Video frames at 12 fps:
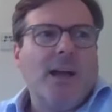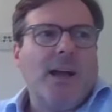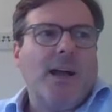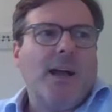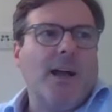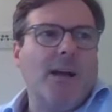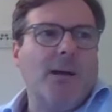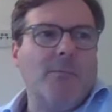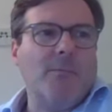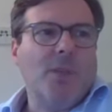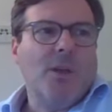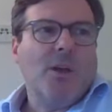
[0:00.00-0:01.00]

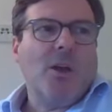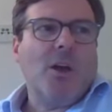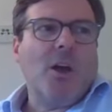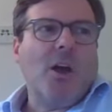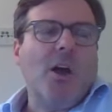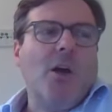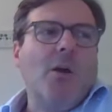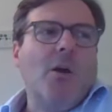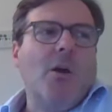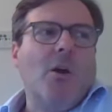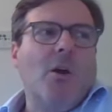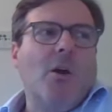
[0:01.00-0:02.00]
cutting
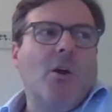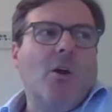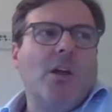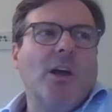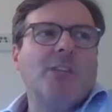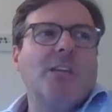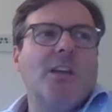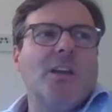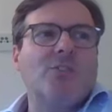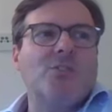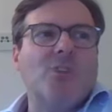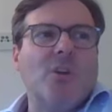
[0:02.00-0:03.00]

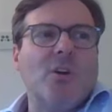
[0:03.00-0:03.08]
edge